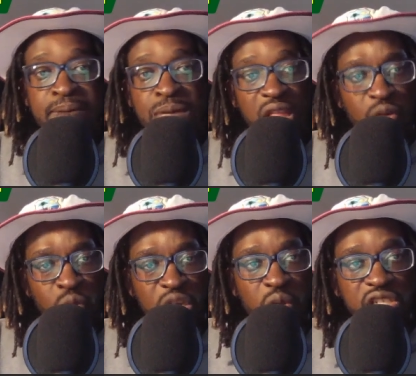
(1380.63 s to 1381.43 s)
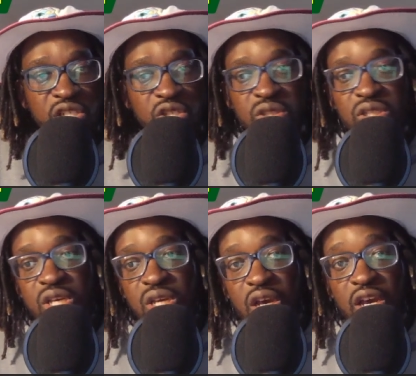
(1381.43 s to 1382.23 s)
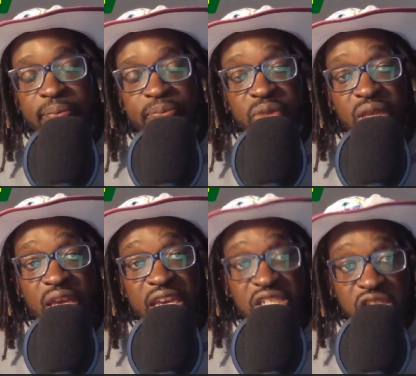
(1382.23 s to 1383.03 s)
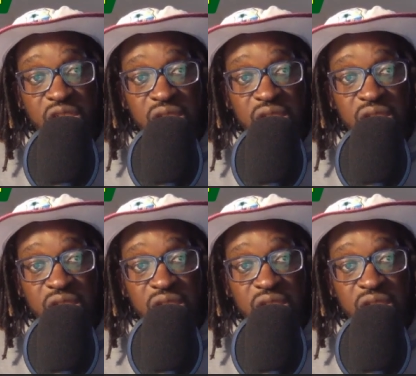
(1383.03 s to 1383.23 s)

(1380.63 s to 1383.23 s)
like we questioned. Um, he just